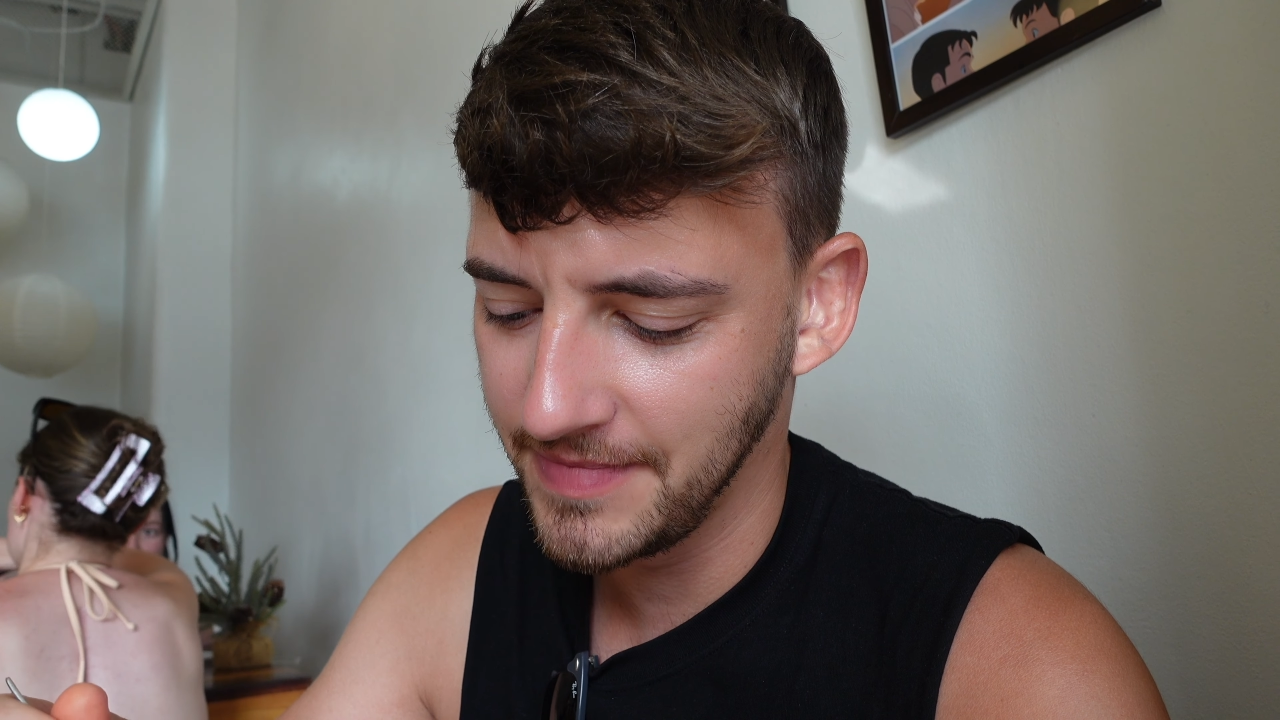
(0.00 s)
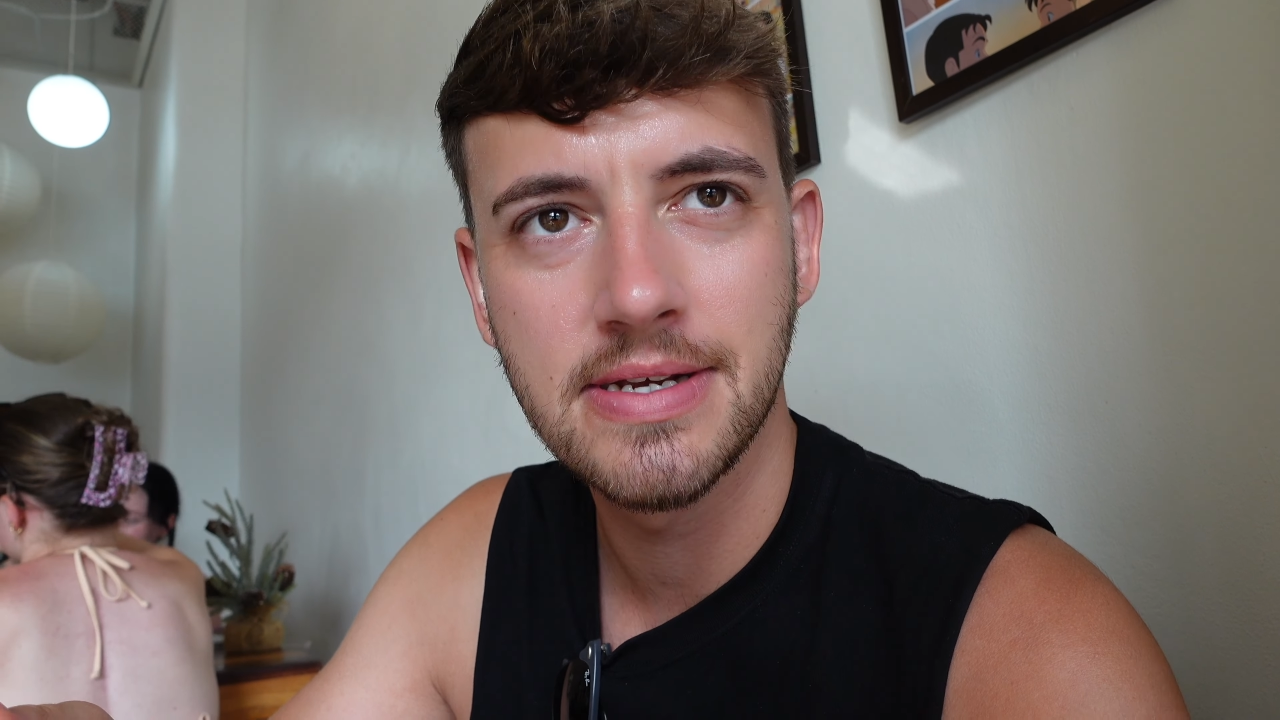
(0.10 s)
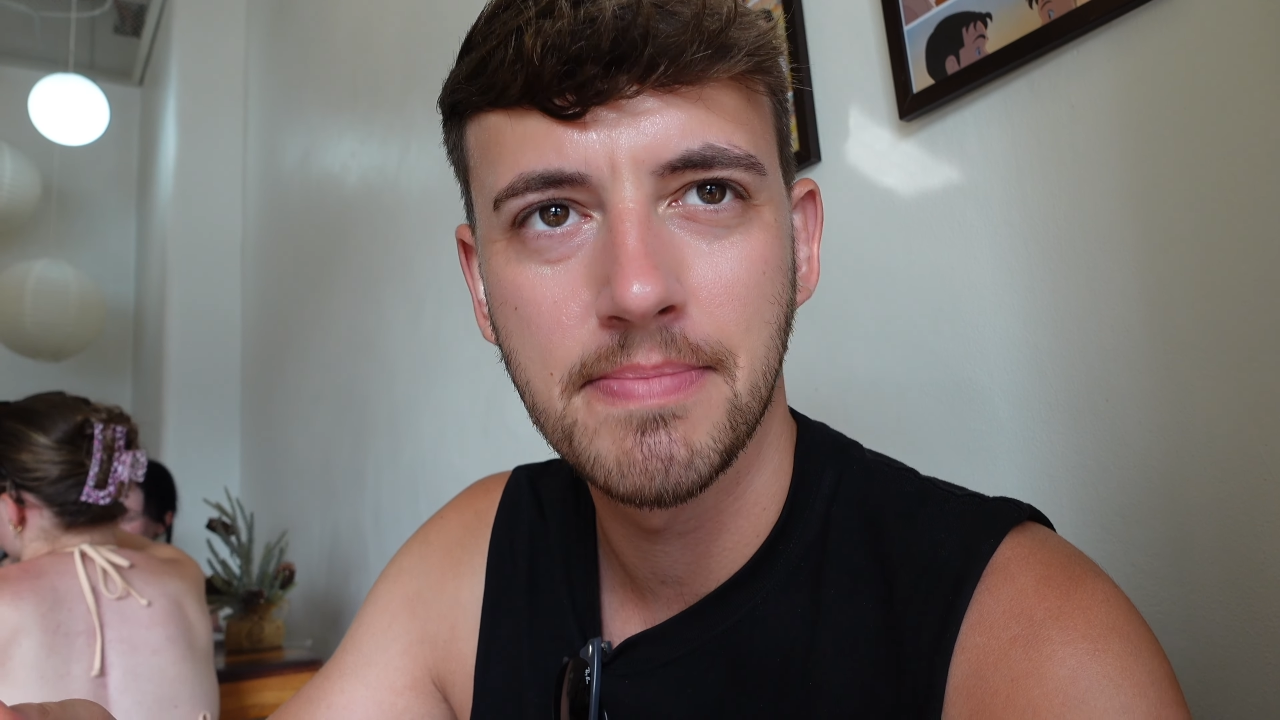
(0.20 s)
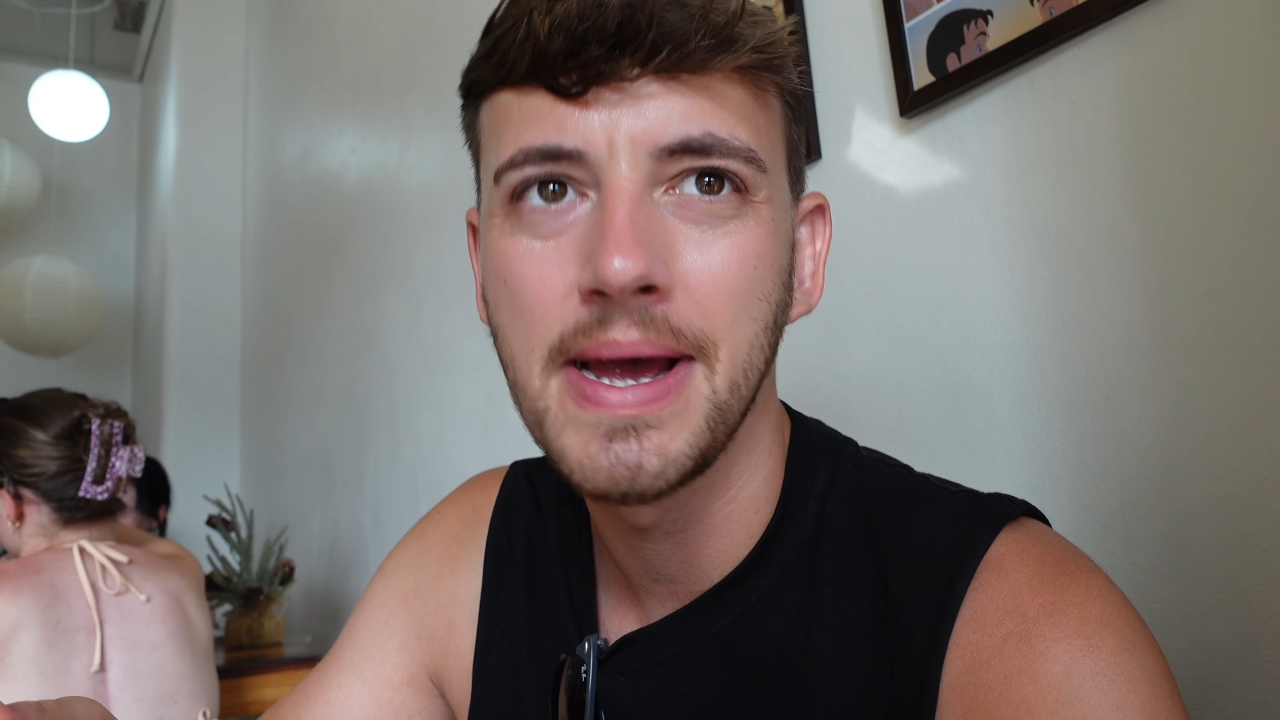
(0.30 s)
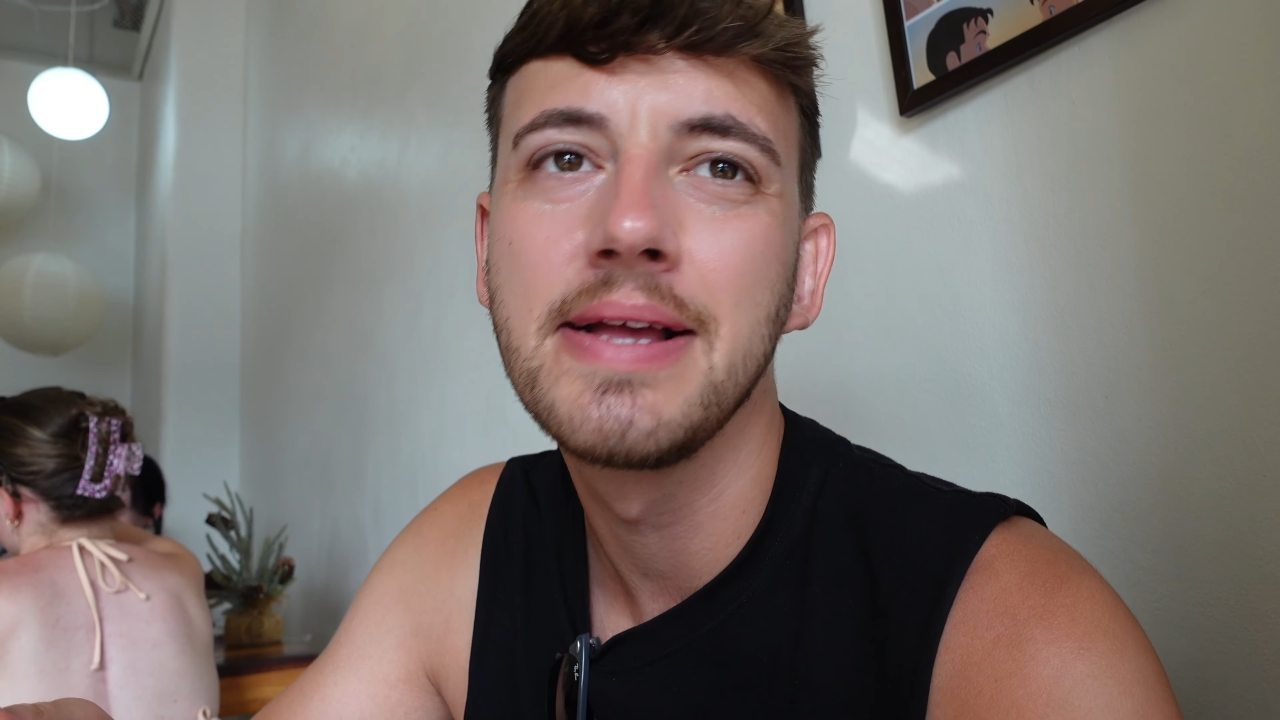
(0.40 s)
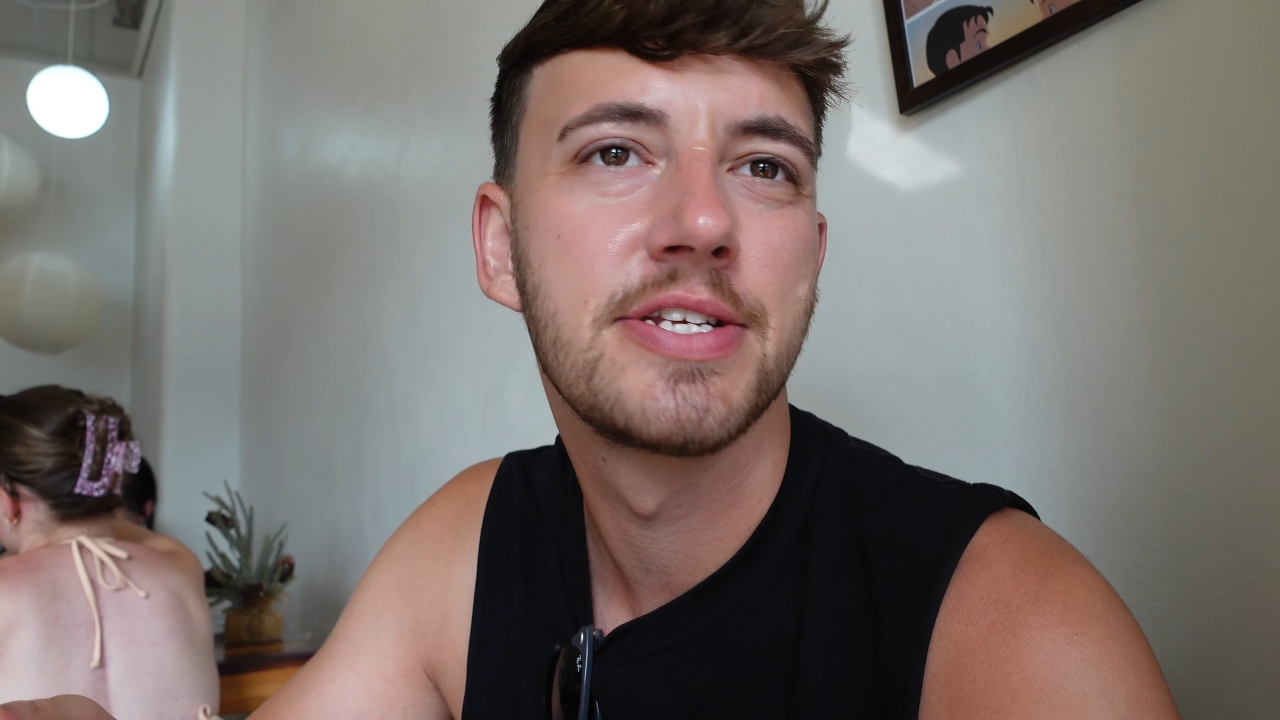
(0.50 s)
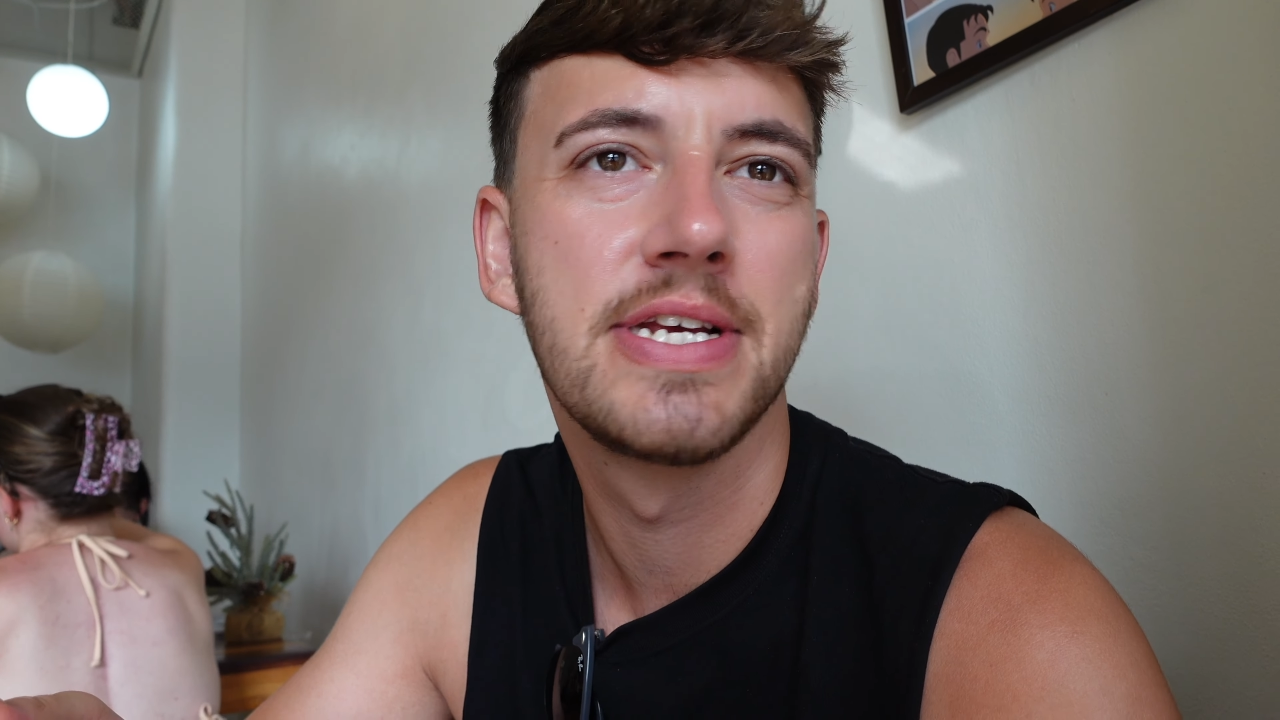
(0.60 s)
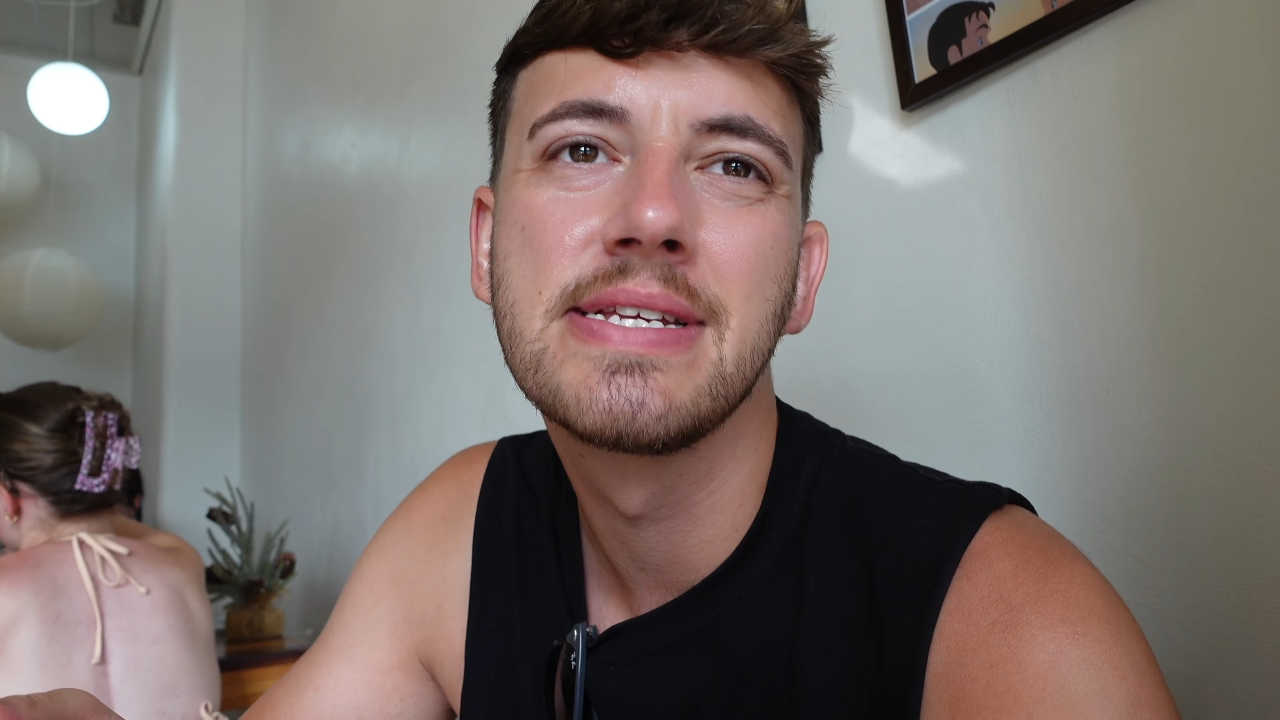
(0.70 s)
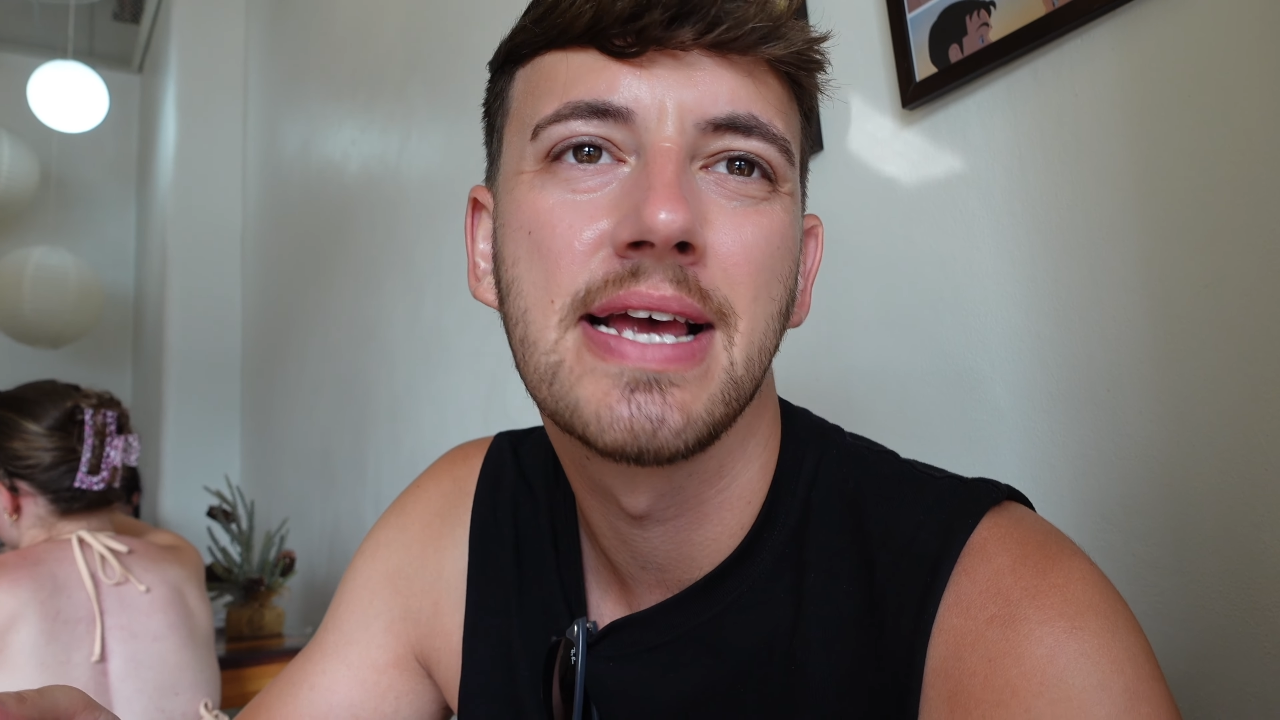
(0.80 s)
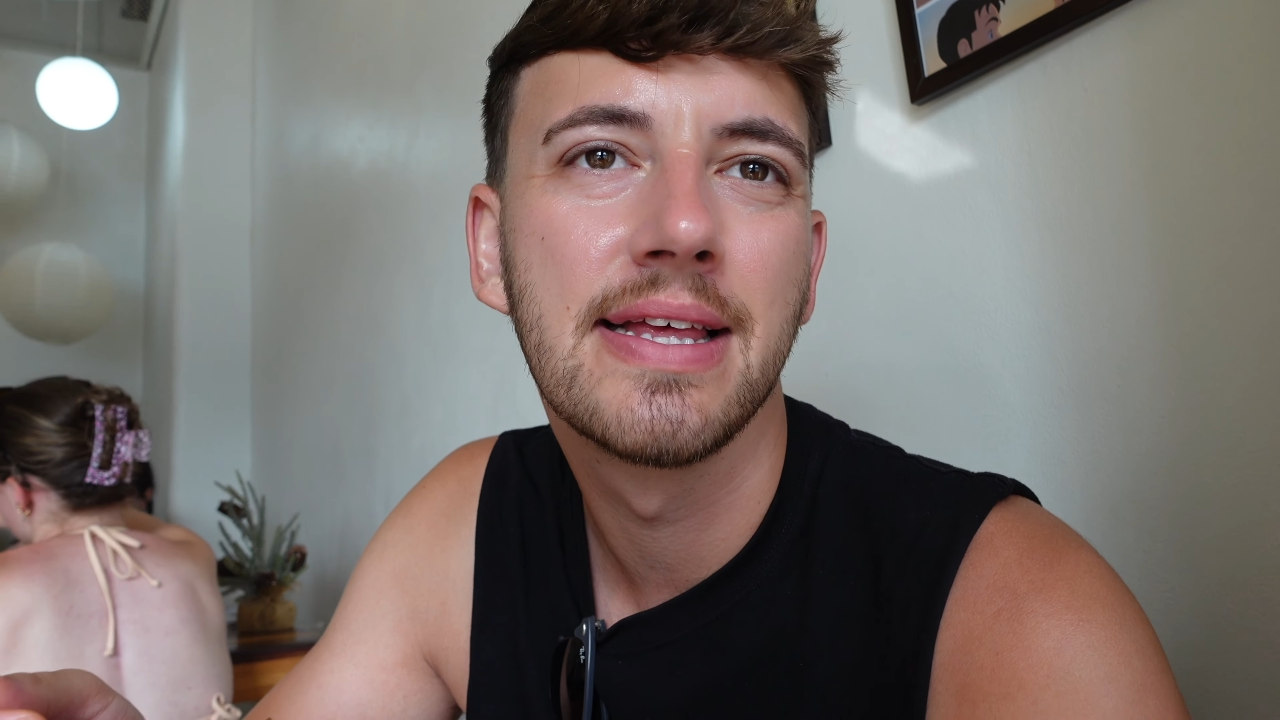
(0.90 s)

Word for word: it's a baked cheesecake.